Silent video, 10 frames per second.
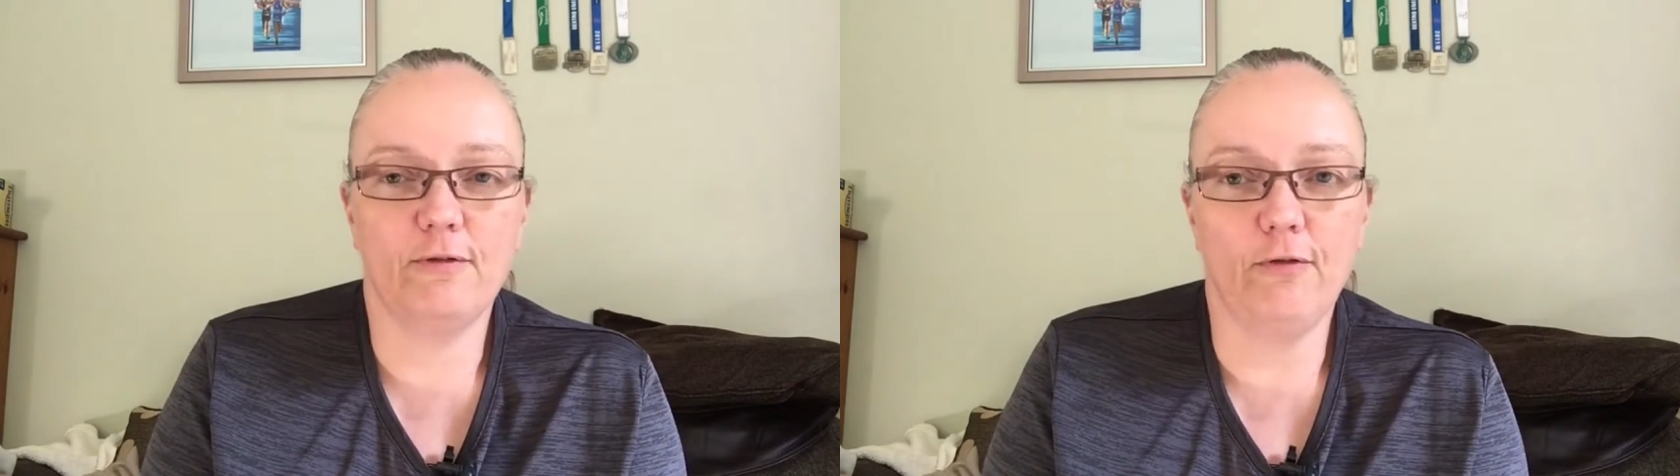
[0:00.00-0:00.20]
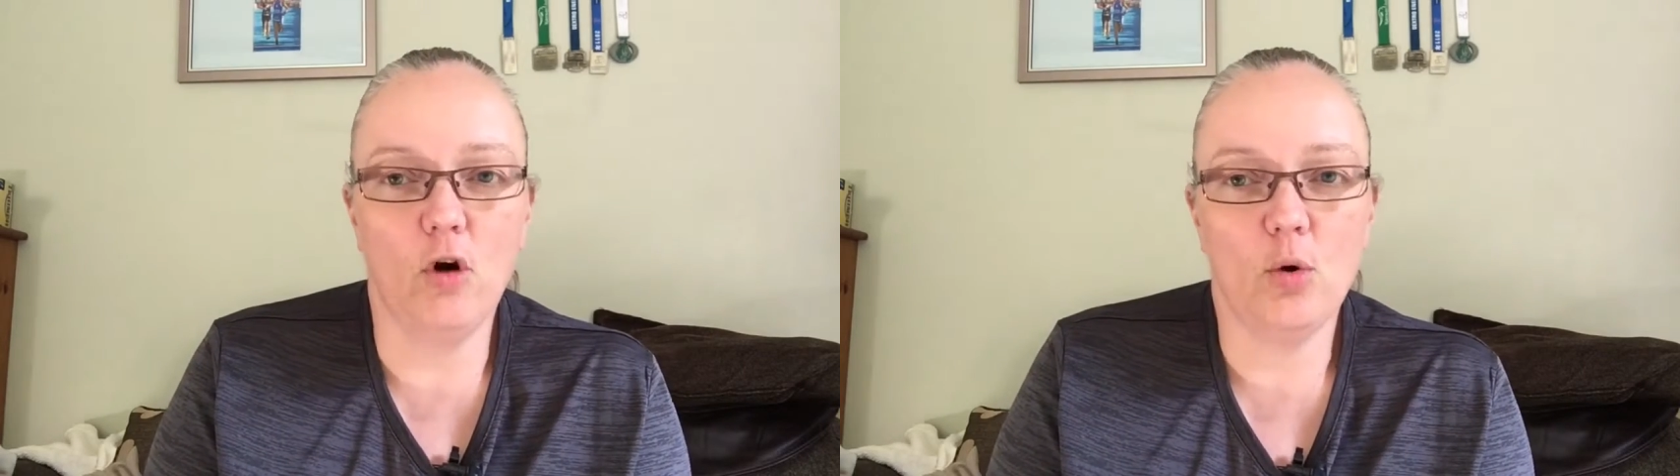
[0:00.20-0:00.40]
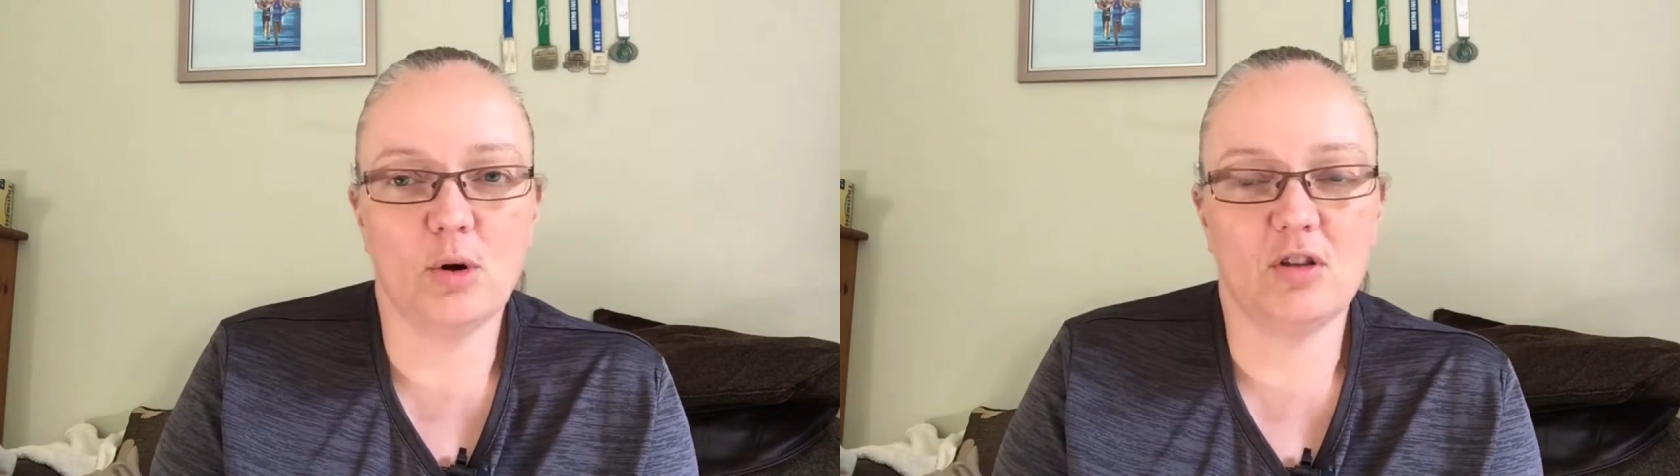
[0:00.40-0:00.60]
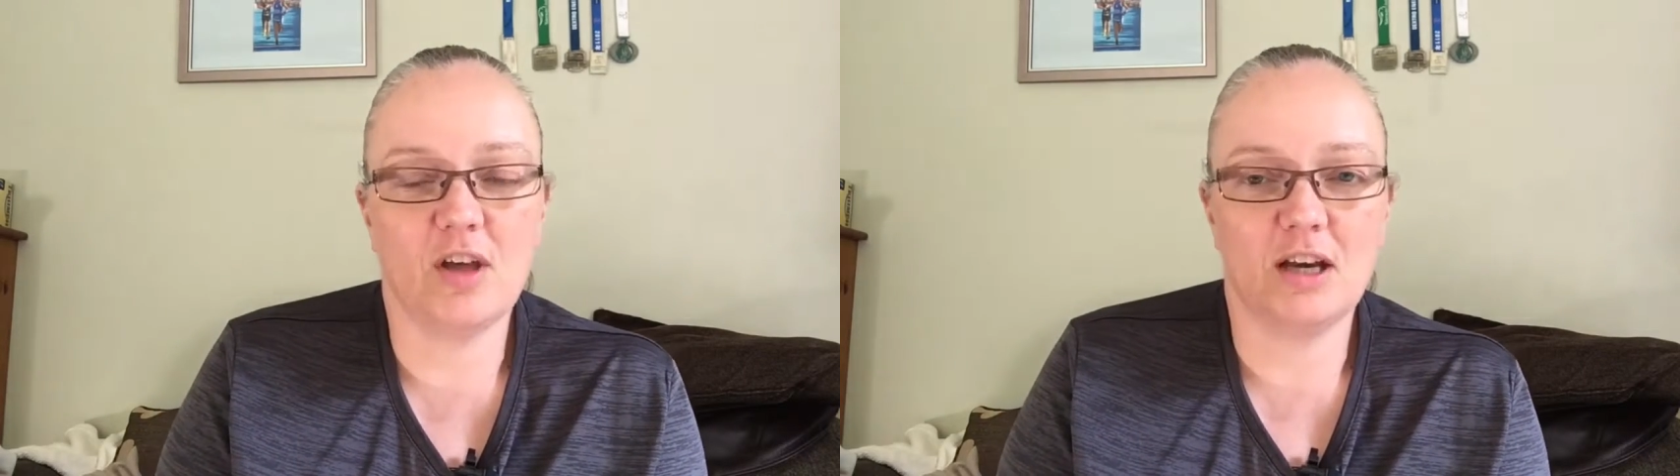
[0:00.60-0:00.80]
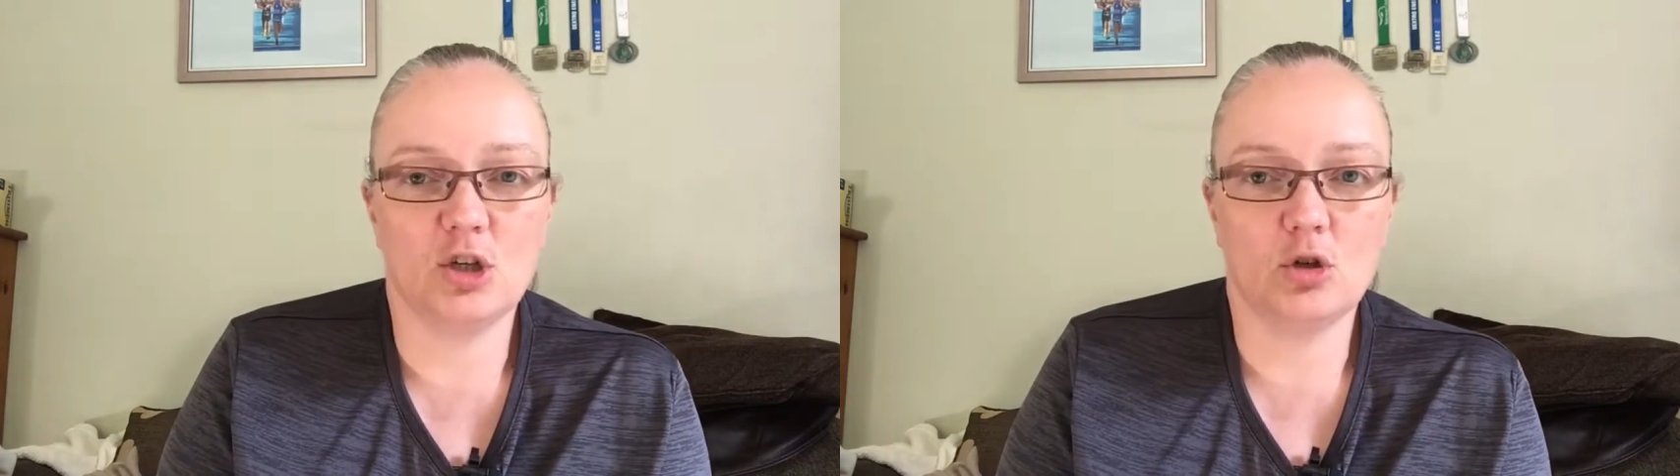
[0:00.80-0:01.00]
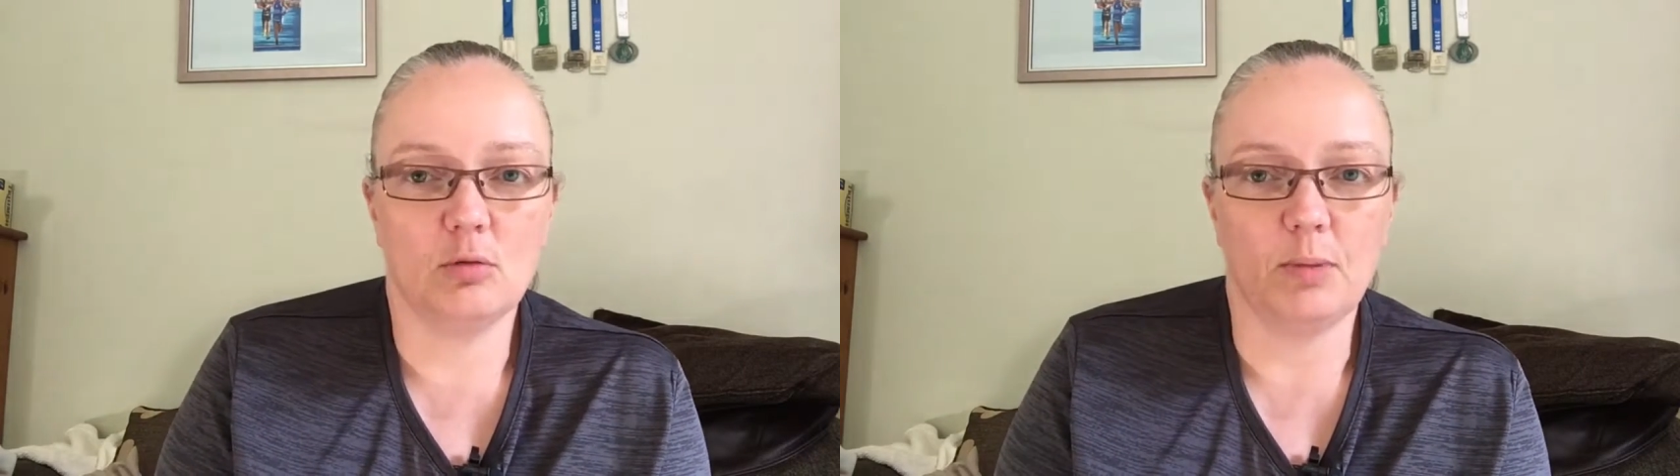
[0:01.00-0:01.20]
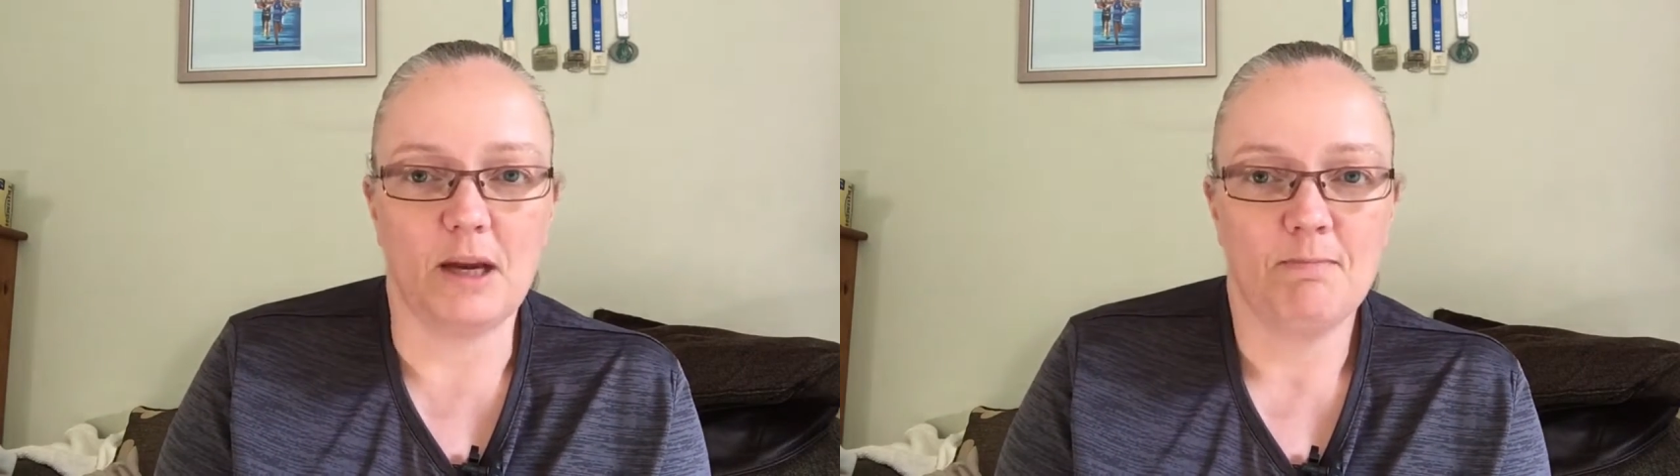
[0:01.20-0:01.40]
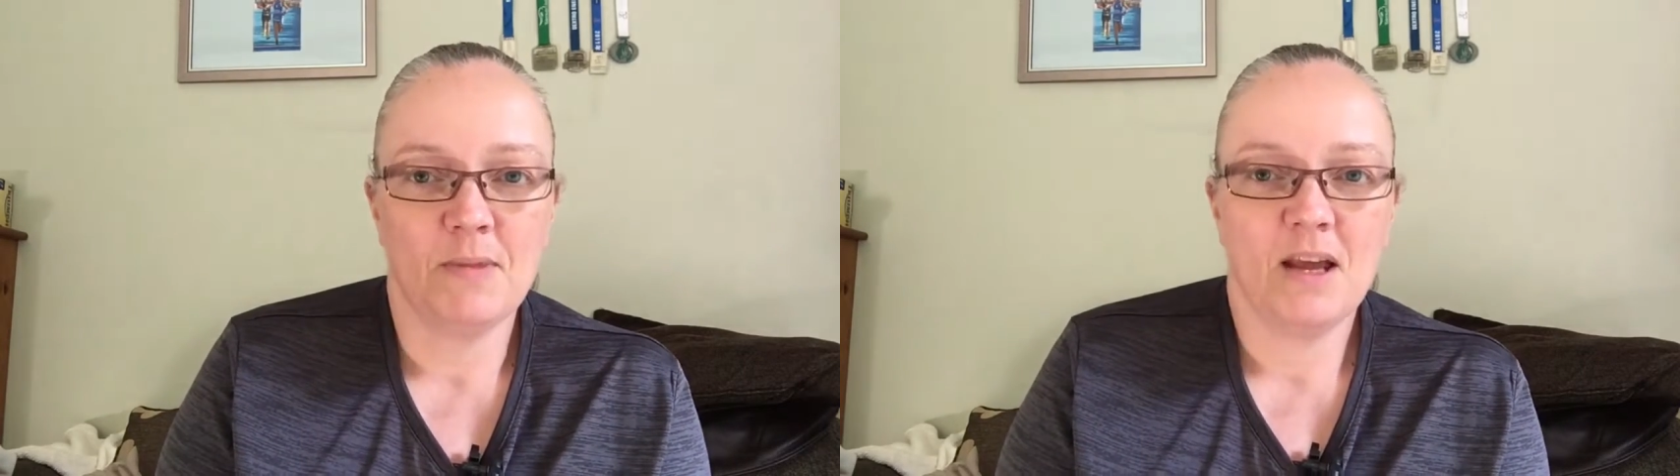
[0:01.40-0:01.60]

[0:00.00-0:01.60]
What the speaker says: forward than it should be.